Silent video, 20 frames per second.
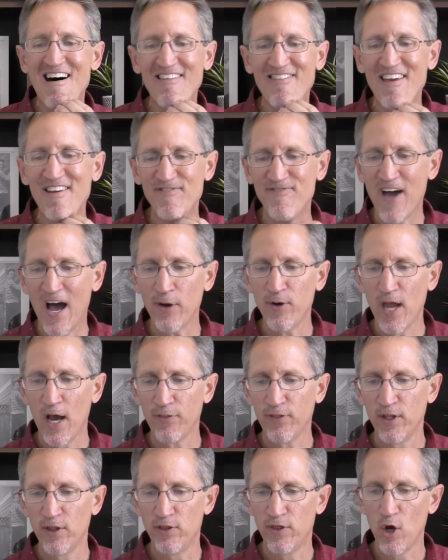they found
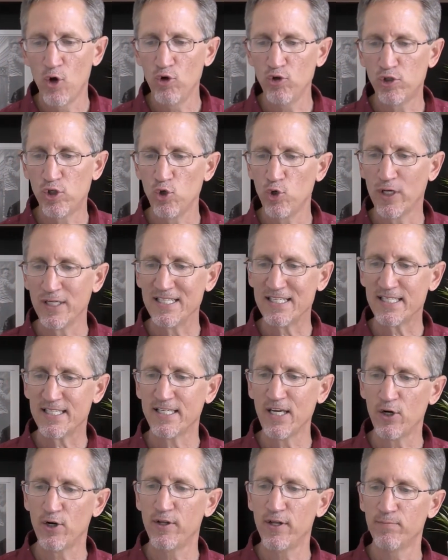out that those who
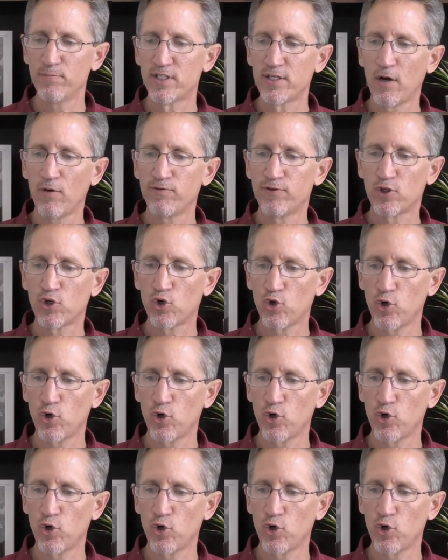consider themselves